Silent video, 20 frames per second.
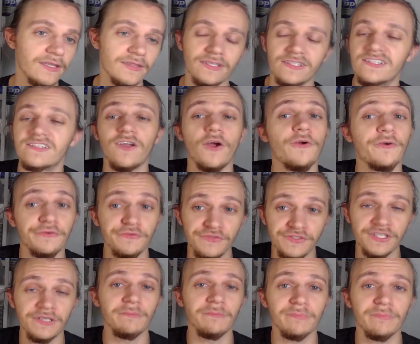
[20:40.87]
the
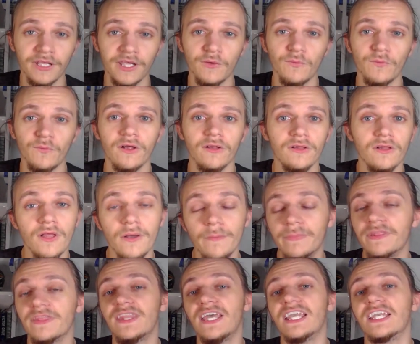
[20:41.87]
starters didn't play well,
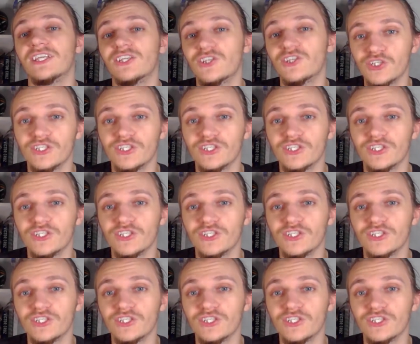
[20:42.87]
but thank